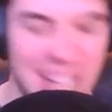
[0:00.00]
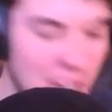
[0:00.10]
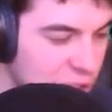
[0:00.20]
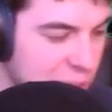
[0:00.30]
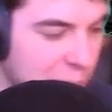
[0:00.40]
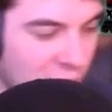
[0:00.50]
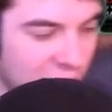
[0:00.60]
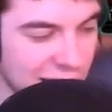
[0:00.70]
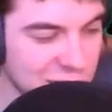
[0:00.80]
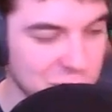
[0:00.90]
Small
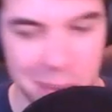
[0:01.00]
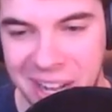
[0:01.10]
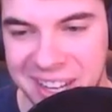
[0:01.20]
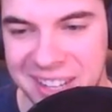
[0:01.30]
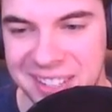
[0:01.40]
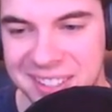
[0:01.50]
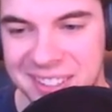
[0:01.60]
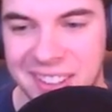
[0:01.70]
Hands Rebellion.